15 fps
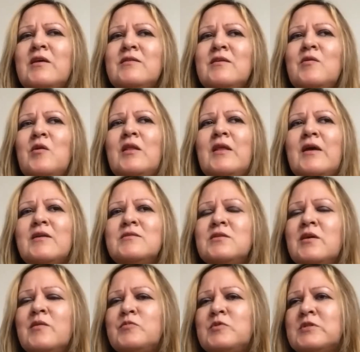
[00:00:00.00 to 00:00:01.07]
think a lot of
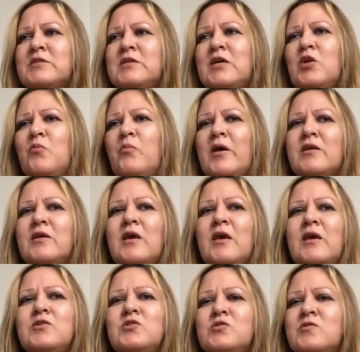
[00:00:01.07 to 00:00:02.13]
times it's not about
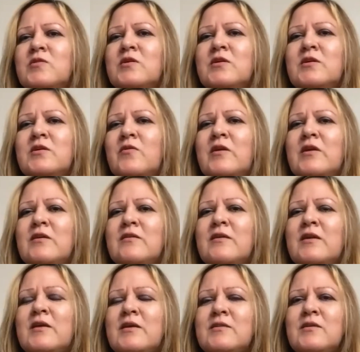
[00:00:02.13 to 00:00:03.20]
hatred or any of that.
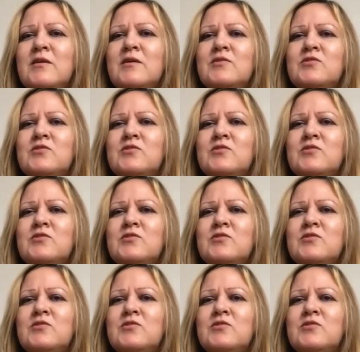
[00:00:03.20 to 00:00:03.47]
I think it's